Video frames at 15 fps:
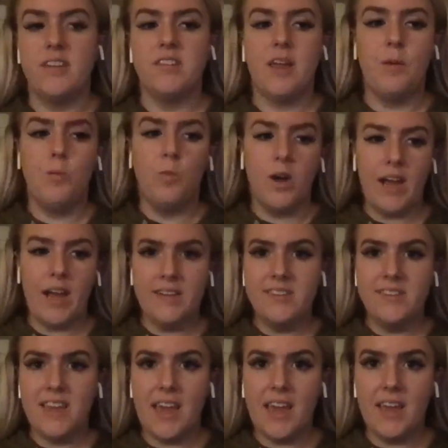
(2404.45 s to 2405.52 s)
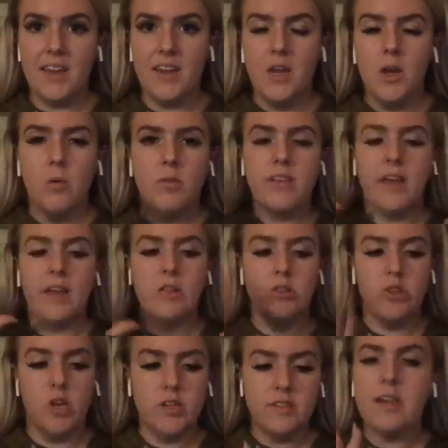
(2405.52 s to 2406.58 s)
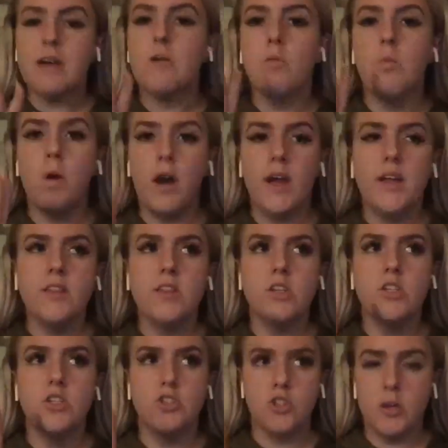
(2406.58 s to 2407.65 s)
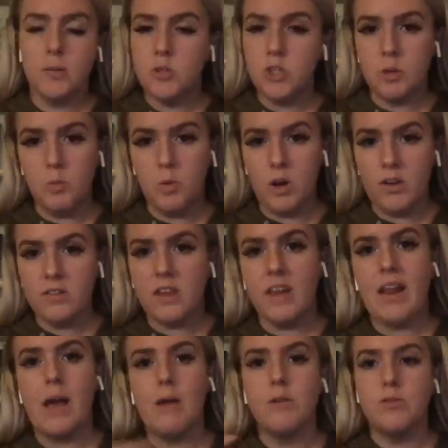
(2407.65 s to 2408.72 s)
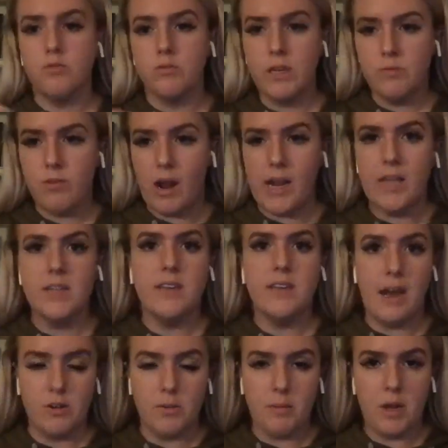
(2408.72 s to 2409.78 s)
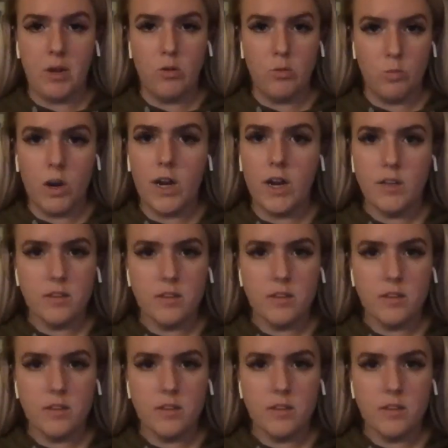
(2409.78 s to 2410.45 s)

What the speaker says: And what I did was I looked at what the description was and I would rewrite it down in my own words.